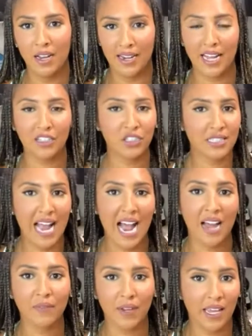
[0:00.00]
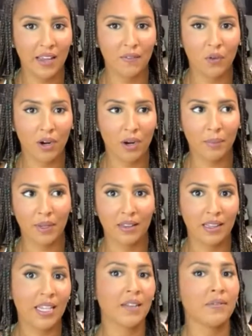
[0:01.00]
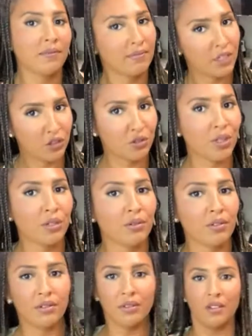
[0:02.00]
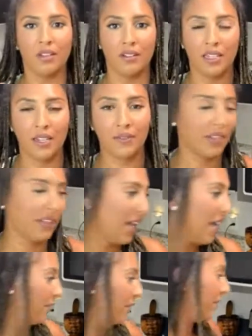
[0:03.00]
not just advocate for it, but live the truth, live the life of